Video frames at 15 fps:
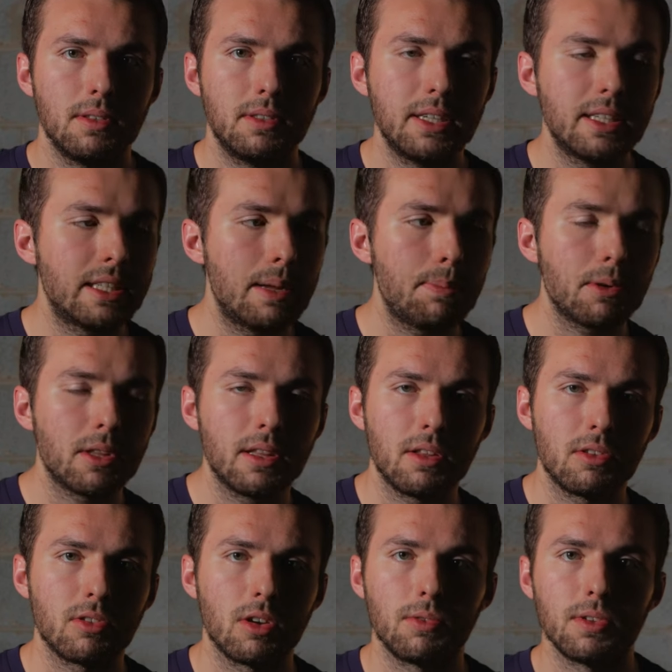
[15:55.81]
Dig deeper than
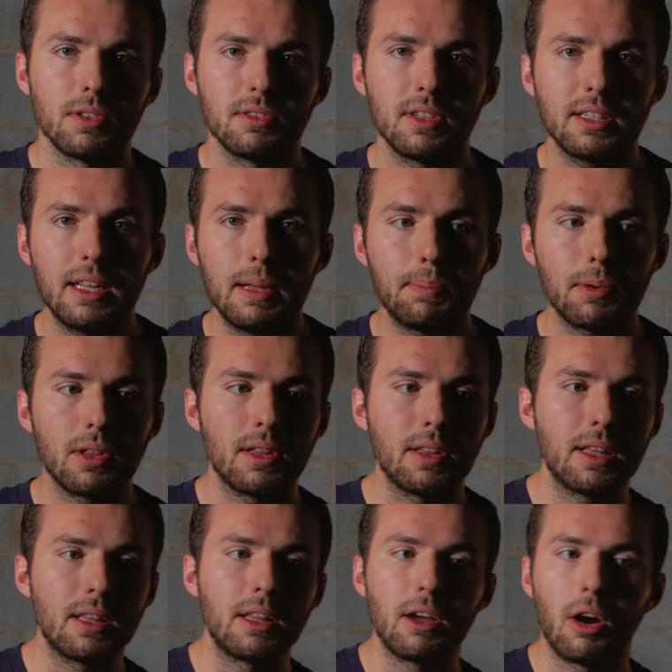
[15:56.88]
the surface. Dig deeper
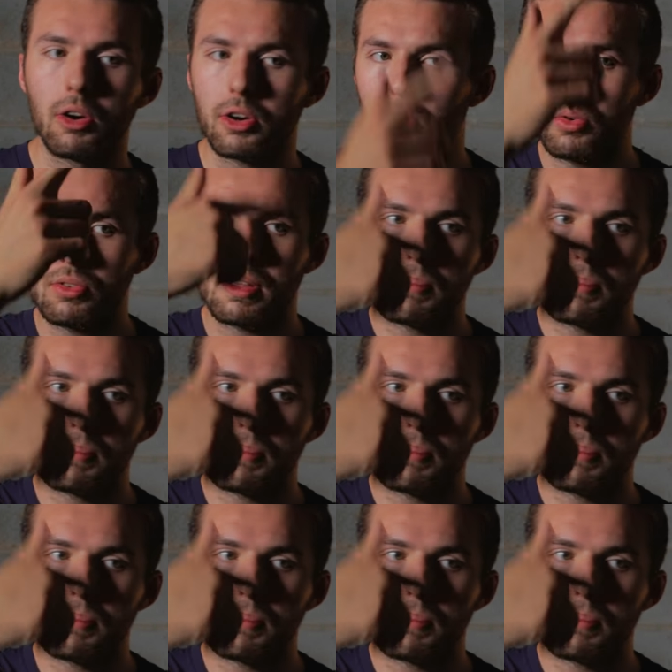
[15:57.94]
than the articles